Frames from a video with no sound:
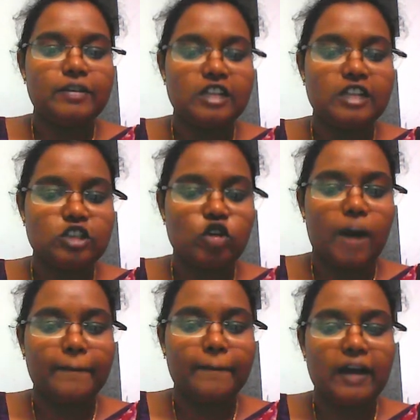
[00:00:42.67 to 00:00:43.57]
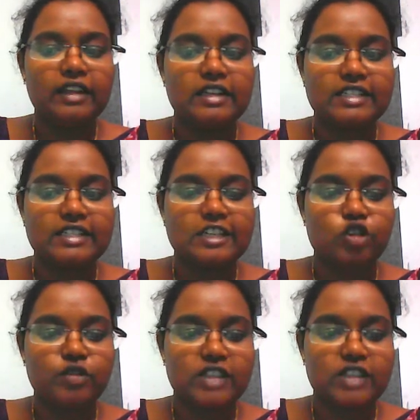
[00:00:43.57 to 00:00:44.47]
to compare the results of
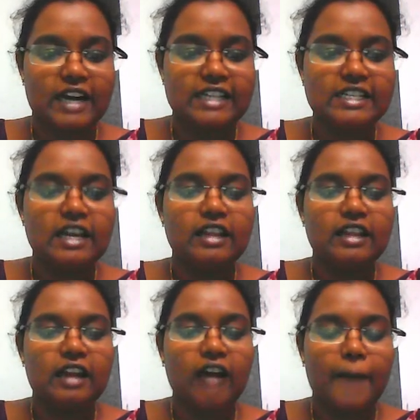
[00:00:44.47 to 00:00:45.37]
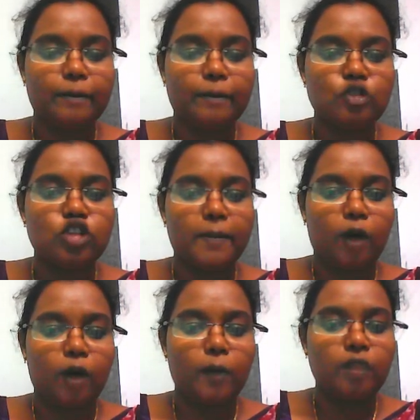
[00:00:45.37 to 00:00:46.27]
studies that approach the
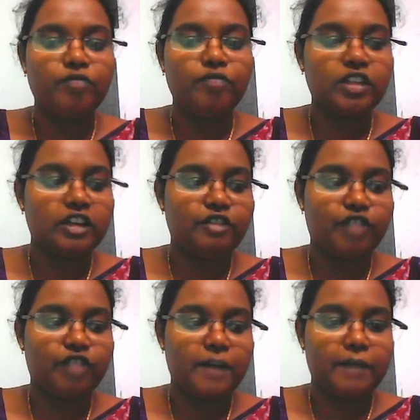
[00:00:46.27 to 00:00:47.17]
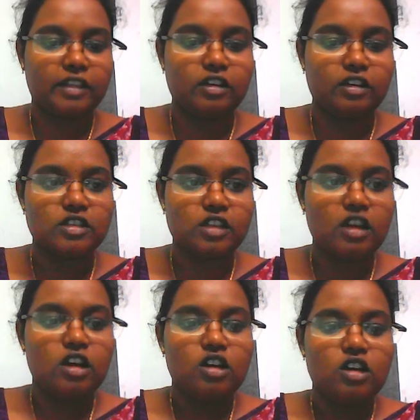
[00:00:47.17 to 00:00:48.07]
problem with different methods.
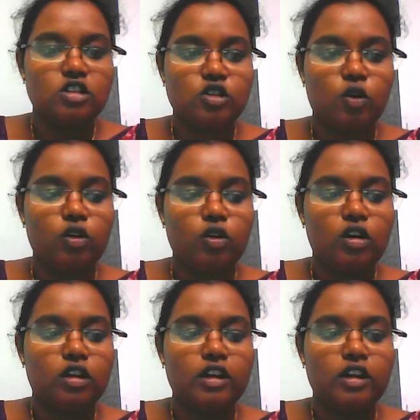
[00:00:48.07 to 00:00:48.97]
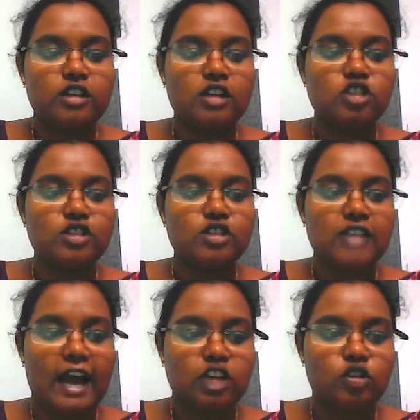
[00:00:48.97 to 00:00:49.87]
So the research is
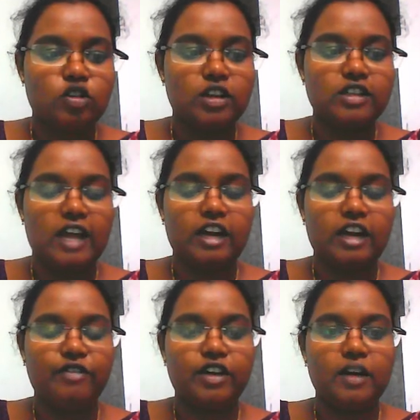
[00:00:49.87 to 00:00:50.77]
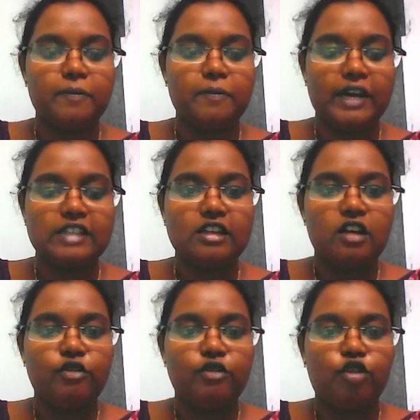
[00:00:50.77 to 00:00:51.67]
actually the scientific base
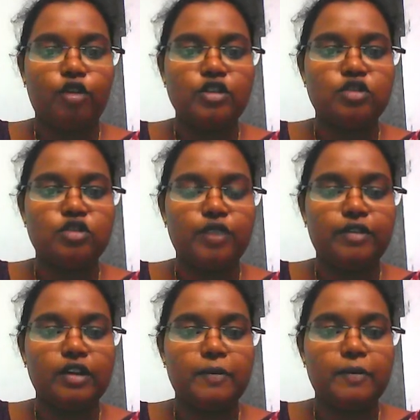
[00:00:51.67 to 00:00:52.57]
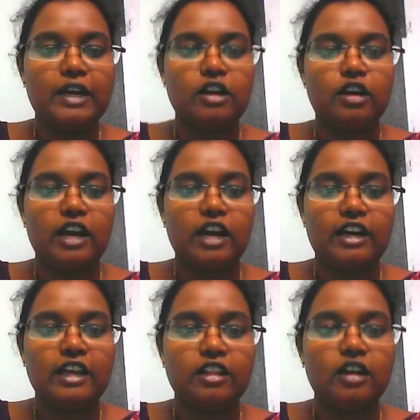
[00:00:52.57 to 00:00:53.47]
for which we will be getting